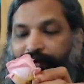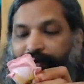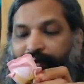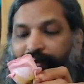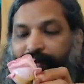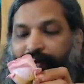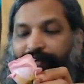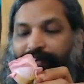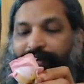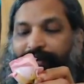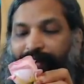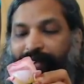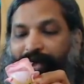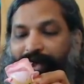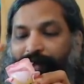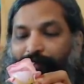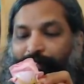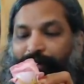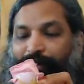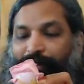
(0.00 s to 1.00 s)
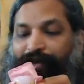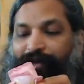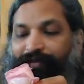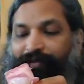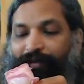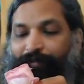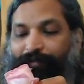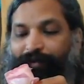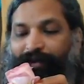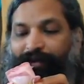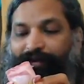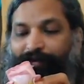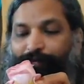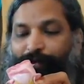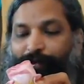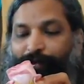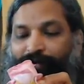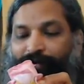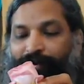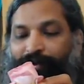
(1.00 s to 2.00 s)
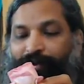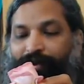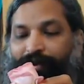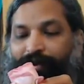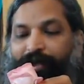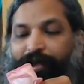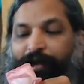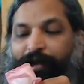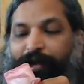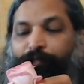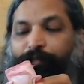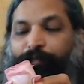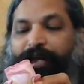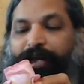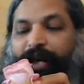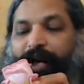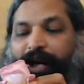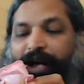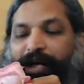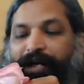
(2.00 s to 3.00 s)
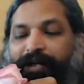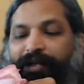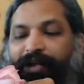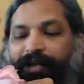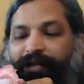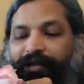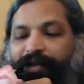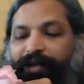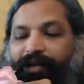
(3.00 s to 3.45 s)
the name is something special. Behind it, there